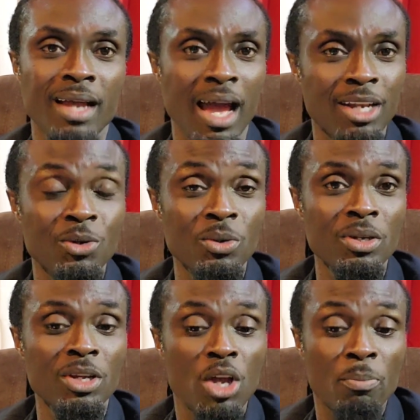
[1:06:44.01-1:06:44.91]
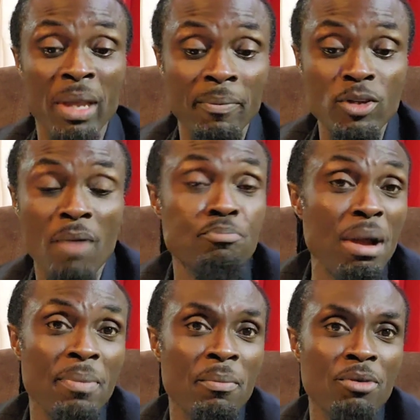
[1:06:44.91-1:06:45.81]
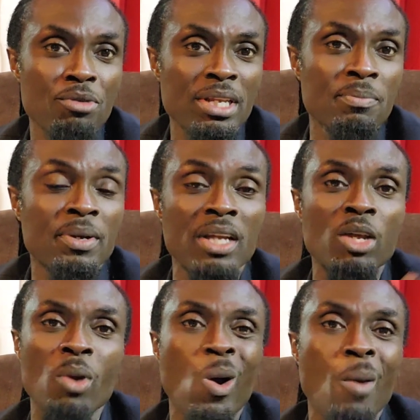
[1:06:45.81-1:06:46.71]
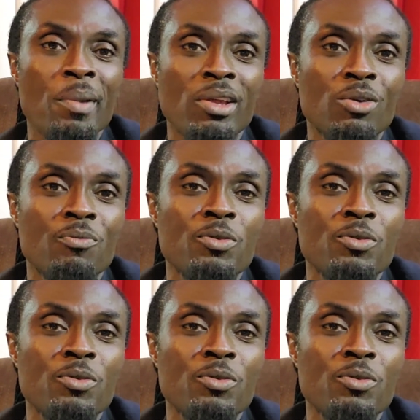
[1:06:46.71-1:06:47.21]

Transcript: Hallelujah. Maybe a problem with reading because you open your,